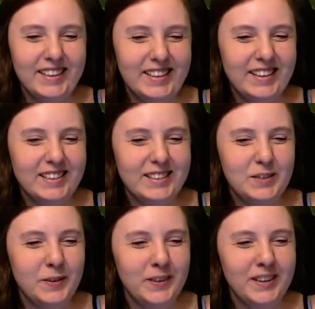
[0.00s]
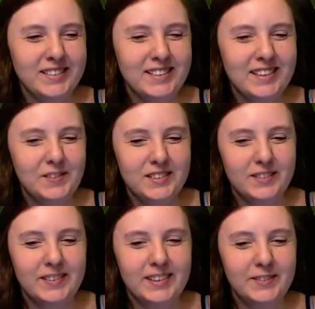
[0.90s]
10 simoleons left.
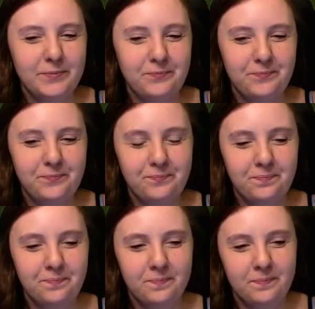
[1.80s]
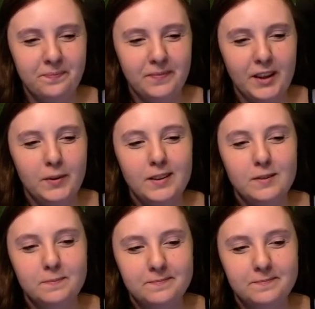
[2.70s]
Wow. Well,